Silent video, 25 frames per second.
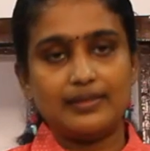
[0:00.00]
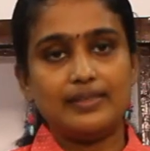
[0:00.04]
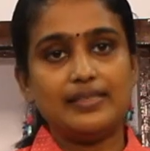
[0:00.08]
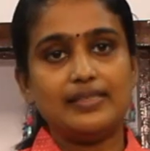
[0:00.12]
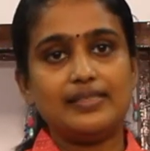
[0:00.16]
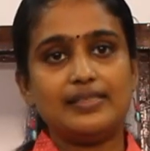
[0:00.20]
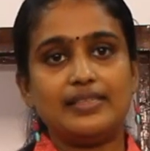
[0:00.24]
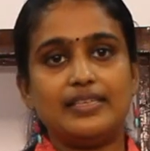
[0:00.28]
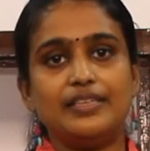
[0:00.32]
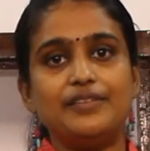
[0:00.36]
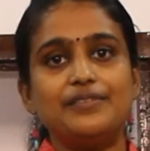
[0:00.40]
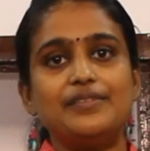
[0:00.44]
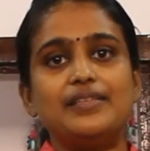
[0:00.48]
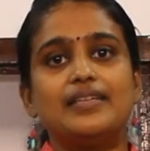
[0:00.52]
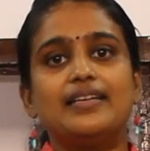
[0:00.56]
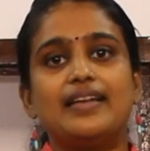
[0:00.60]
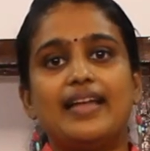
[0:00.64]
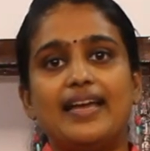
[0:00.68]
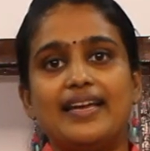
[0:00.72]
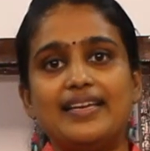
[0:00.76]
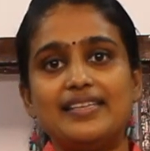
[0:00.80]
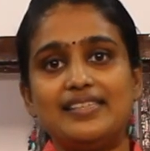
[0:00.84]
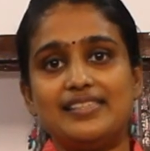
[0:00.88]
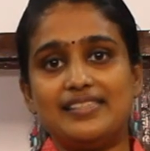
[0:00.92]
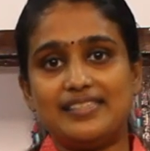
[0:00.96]
This gives a
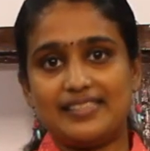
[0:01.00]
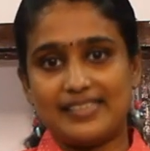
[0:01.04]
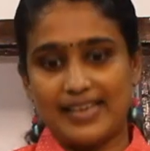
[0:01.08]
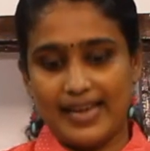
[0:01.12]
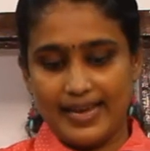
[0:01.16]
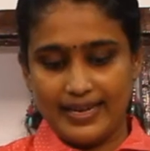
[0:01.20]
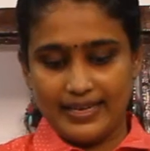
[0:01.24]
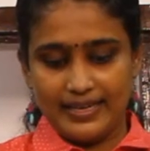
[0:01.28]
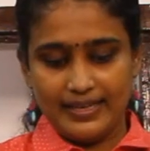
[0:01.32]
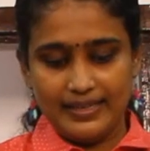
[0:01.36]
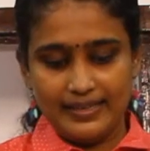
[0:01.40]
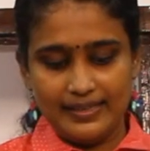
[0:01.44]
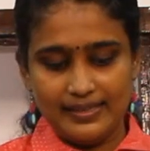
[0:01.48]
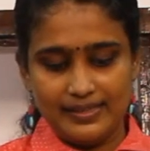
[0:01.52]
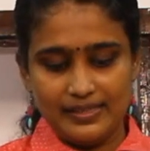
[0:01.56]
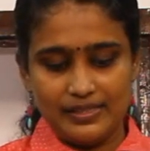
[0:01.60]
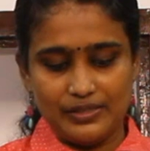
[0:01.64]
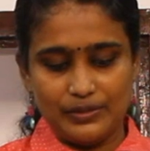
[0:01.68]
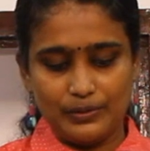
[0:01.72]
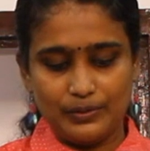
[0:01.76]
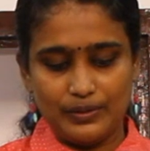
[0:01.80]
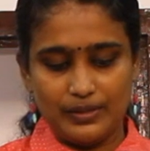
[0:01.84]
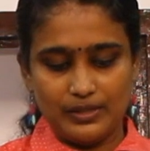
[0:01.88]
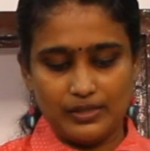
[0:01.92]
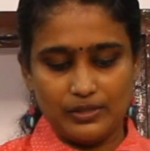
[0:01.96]
nice tanginess
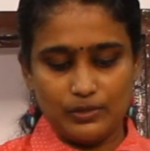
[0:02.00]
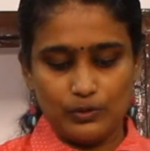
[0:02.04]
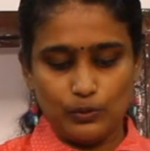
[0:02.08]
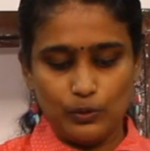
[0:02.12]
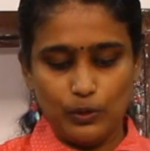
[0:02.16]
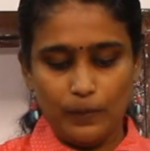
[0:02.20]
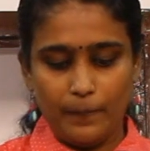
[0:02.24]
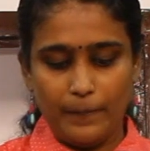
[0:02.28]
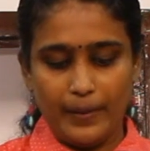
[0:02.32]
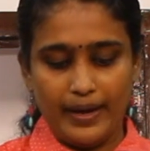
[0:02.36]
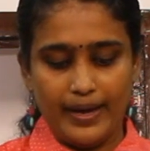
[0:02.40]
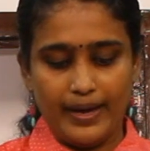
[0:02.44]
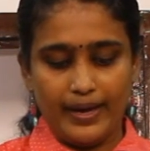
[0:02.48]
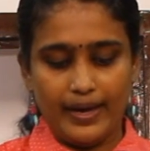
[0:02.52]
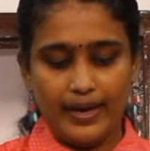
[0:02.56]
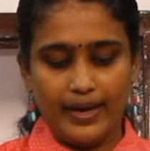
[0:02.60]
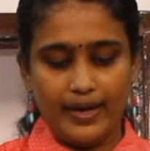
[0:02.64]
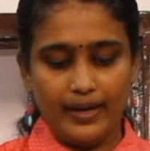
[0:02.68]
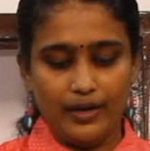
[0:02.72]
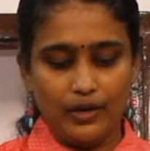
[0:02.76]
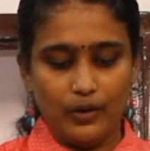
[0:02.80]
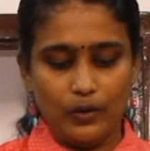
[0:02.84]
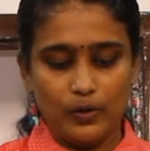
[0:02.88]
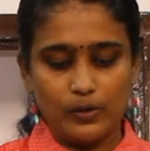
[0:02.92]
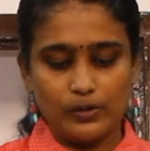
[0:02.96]
to the soup,
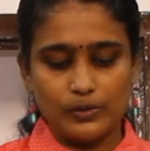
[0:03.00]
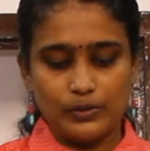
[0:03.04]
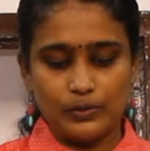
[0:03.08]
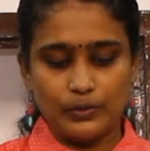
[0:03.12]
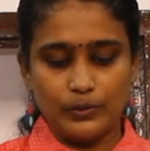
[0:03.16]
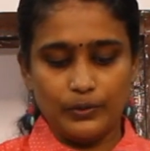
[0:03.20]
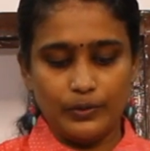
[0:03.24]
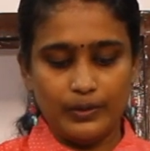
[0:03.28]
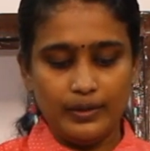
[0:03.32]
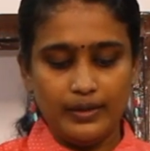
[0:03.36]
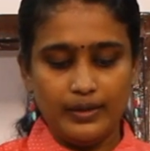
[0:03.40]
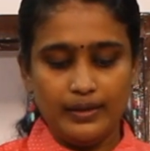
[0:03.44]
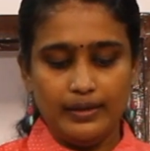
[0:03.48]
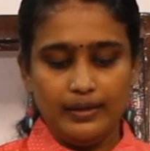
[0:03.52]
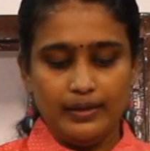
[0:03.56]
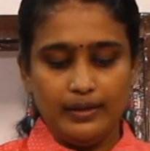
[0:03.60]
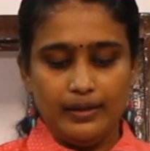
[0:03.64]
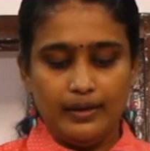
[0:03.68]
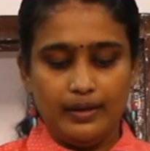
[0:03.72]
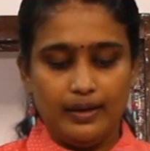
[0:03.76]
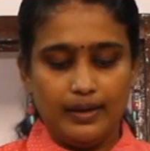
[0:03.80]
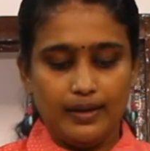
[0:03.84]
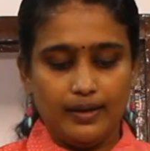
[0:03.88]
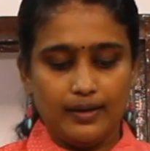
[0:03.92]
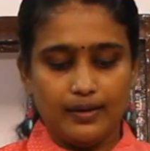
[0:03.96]
and also
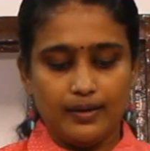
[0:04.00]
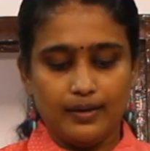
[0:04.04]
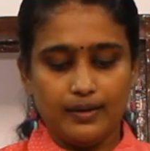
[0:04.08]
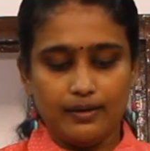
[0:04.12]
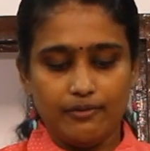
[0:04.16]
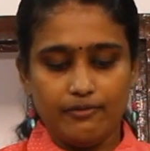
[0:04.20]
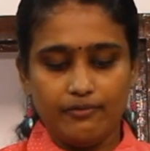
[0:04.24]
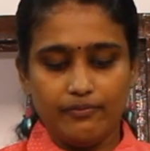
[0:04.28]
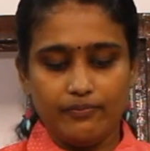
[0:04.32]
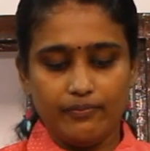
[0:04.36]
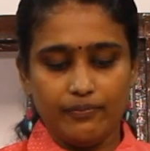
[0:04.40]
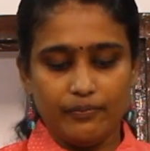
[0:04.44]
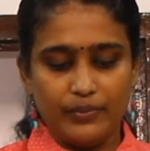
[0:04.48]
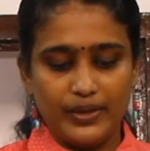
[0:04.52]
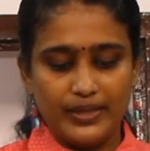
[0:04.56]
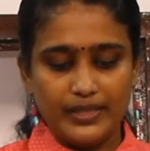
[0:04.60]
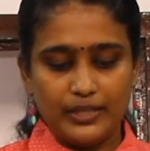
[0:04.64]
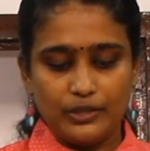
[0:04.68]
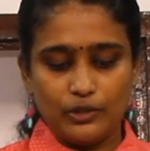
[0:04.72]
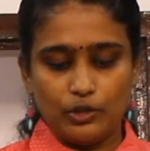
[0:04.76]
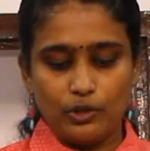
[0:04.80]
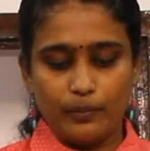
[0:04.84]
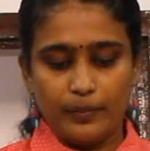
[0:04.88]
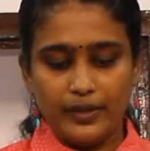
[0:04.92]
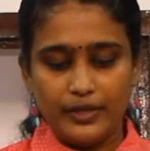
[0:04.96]
when
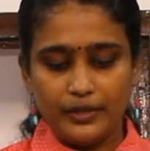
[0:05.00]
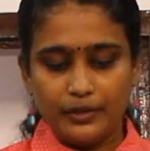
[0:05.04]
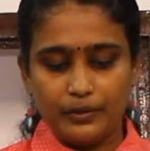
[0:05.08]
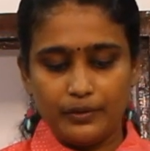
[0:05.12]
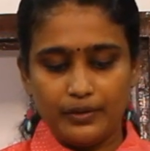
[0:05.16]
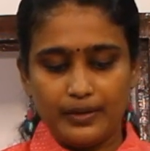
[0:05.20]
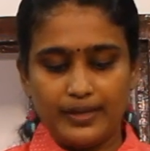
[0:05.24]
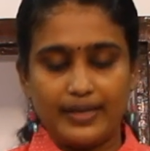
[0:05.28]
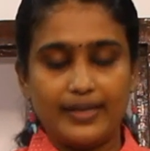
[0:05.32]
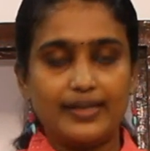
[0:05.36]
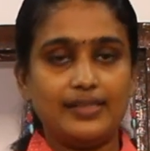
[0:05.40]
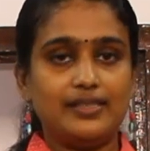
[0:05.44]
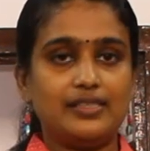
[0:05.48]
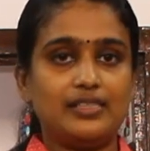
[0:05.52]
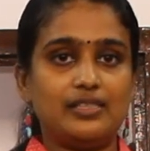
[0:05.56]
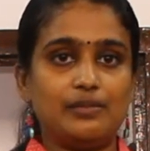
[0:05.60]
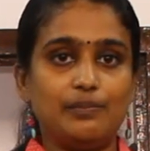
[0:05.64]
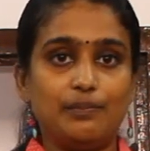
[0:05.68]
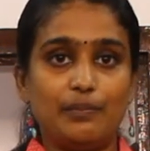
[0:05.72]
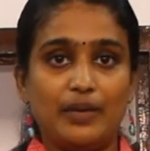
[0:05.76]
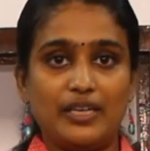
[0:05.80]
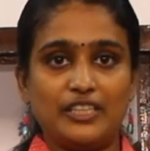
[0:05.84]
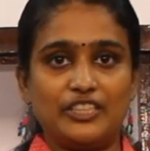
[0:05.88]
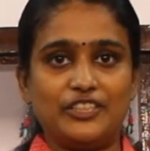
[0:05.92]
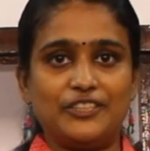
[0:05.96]
the tomato gets
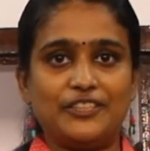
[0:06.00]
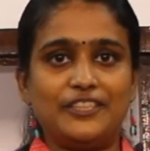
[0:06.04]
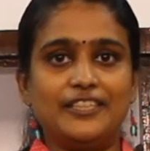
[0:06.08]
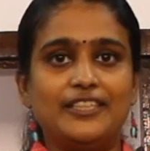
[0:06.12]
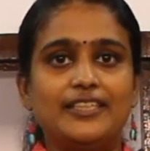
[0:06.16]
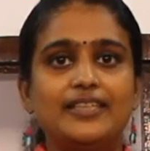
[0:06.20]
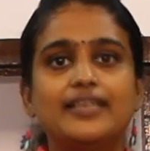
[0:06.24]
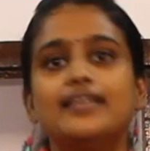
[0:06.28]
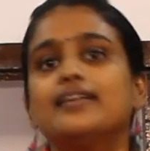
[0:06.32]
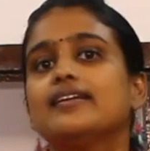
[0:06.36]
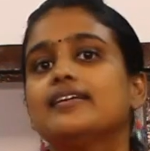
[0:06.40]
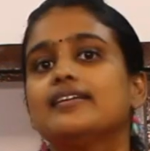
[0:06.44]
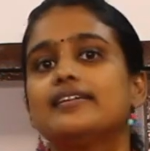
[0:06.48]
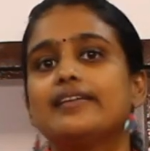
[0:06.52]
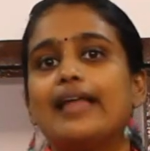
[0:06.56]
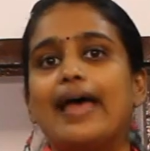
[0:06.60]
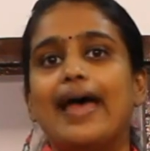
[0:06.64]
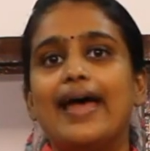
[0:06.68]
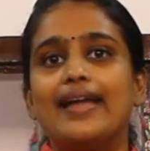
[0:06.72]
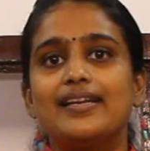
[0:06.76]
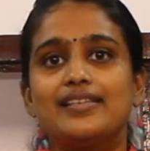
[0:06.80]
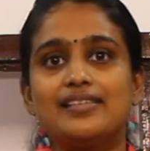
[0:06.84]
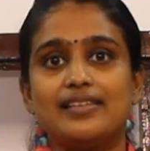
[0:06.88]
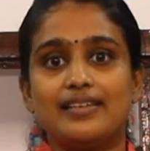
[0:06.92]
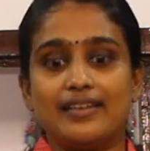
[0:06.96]
mushier, it
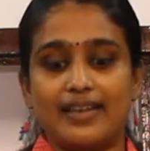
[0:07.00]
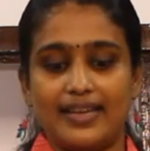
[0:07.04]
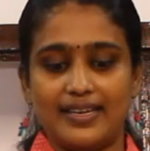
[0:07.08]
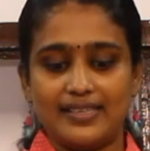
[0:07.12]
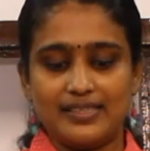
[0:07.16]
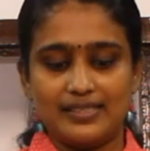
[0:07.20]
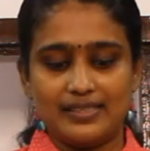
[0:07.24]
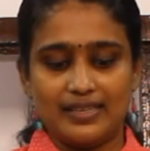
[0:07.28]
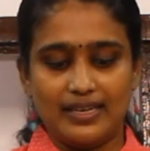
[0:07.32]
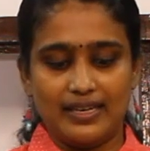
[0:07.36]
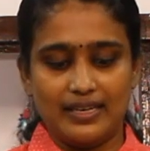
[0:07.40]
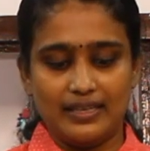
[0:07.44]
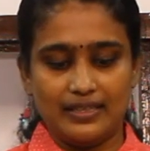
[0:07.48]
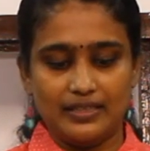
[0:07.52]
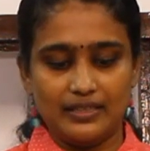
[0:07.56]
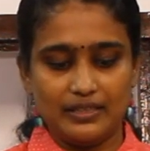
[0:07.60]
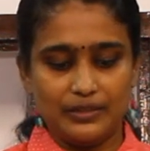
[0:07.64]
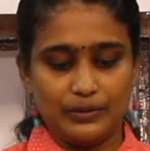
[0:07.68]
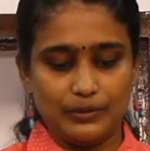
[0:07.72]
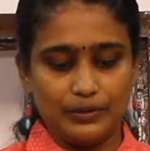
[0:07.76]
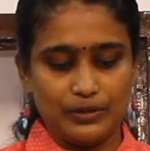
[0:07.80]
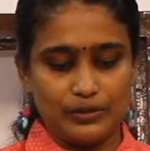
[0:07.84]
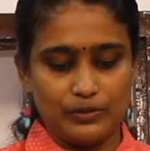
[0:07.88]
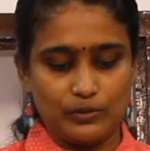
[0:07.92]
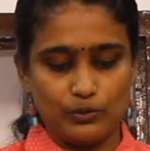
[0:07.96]
adds a nice color
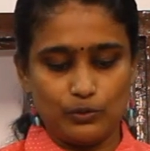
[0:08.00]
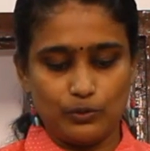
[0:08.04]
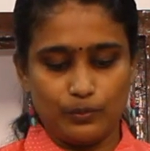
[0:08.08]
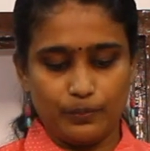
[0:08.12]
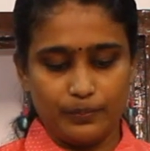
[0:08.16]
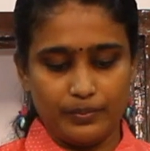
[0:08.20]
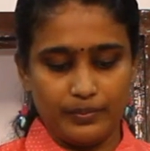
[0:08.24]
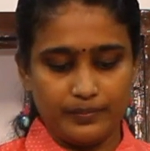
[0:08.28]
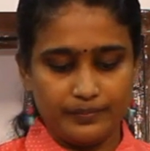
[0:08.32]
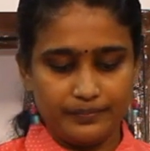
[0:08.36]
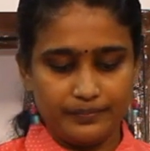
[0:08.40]
to the soup.